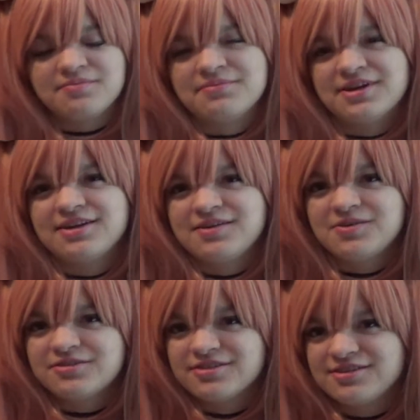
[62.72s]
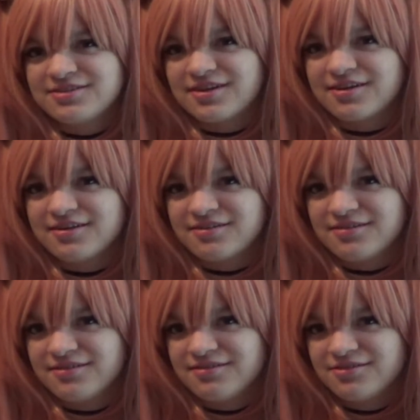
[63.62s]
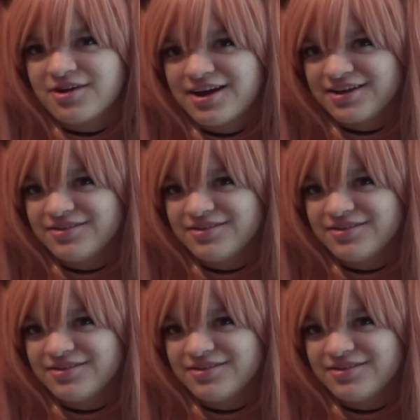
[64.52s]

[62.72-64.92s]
But I usually try